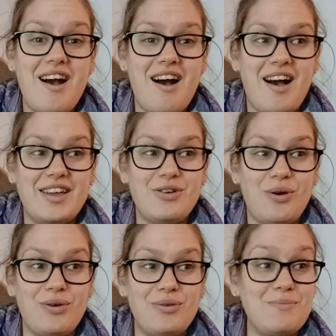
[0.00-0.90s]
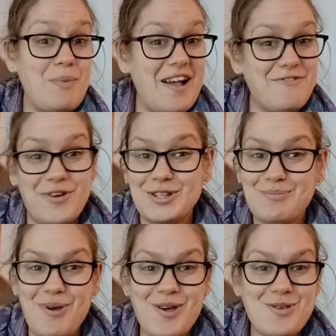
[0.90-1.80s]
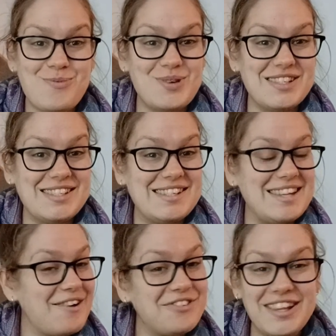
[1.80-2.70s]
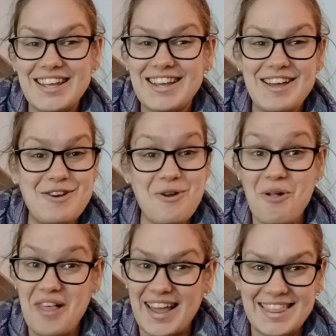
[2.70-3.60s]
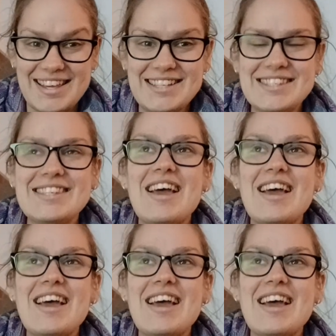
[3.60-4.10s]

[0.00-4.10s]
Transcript: I know my first birth was definitely not like this.